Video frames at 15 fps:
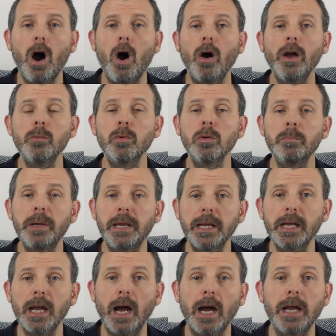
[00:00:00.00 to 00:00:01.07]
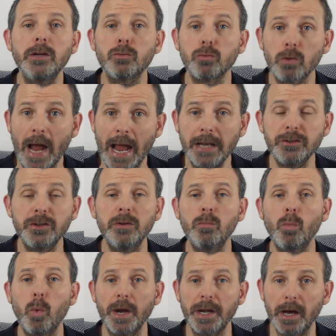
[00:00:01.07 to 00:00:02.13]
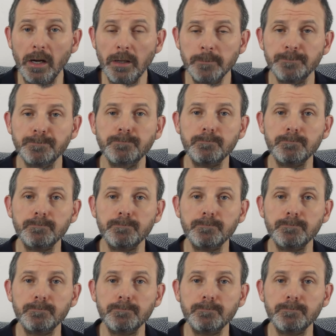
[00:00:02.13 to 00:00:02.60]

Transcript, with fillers: I will pick a random winner.